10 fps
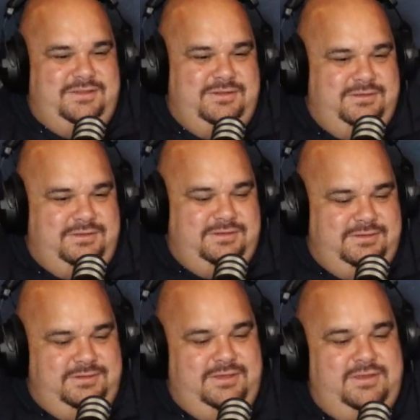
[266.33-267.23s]

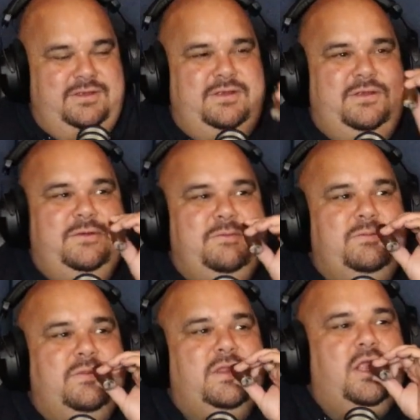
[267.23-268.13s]

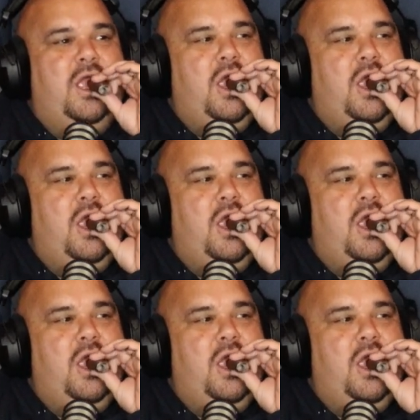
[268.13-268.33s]
[no speech]